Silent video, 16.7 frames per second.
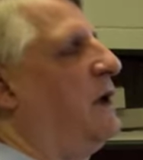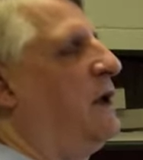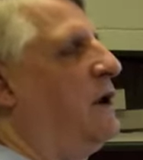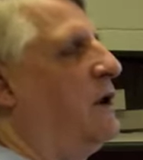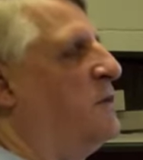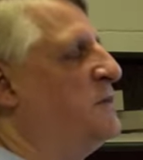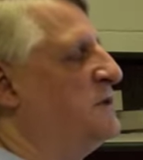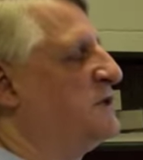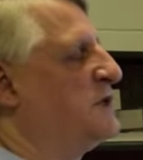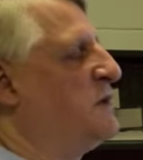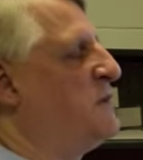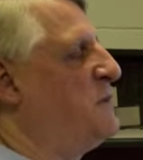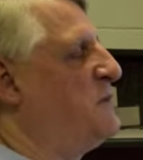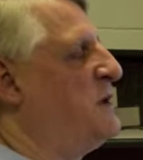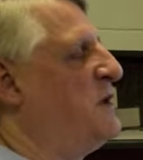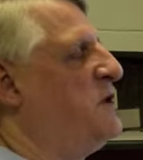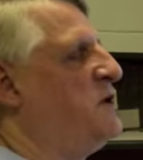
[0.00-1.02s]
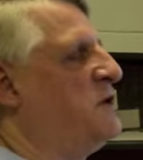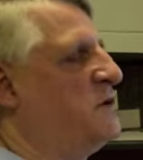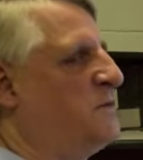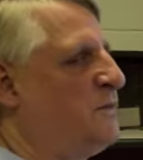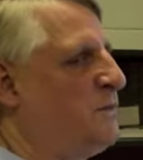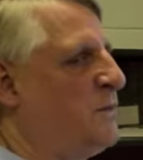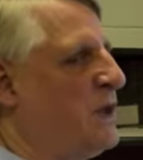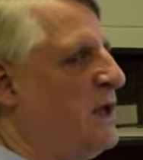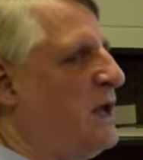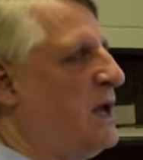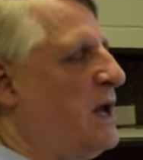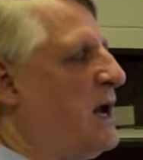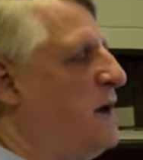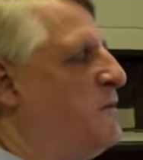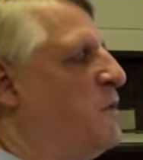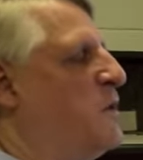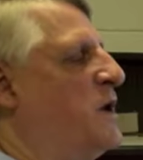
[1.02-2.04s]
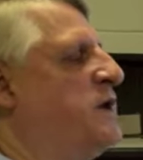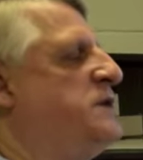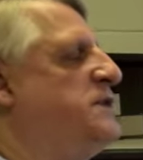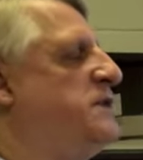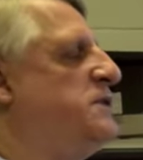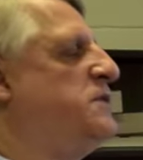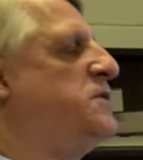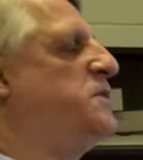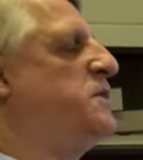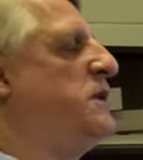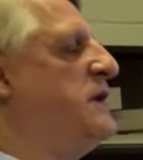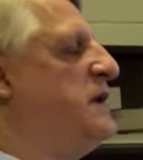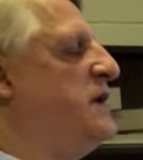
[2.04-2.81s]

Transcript: It opens up a menu. I'm going to